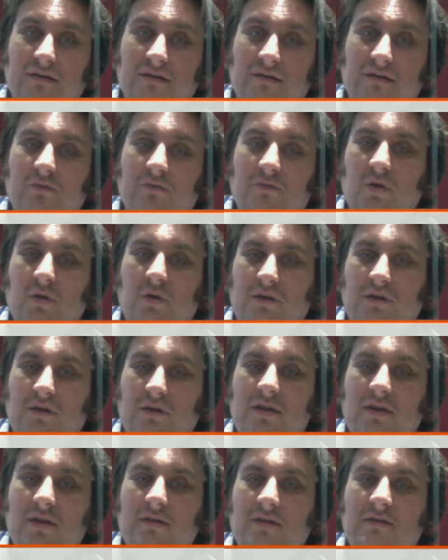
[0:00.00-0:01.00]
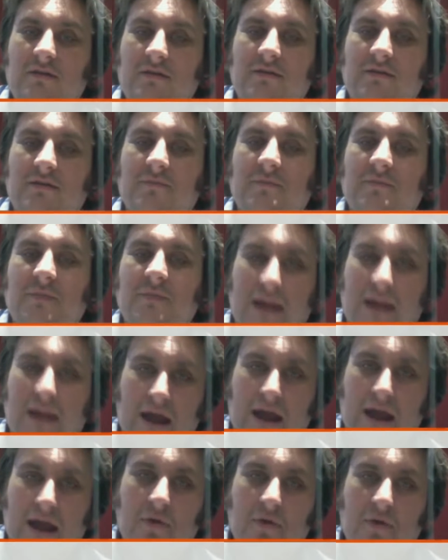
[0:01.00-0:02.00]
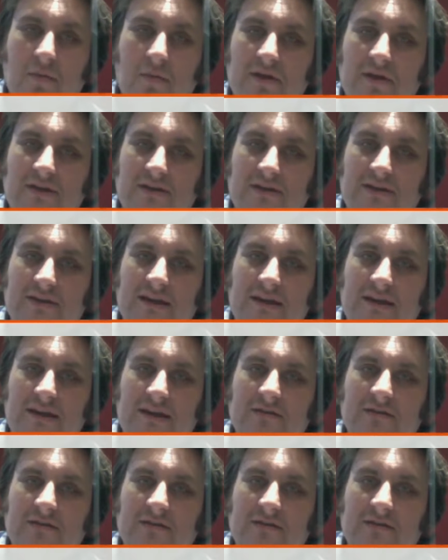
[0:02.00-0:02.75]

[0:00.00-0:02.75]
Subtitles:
within an AppArmor container.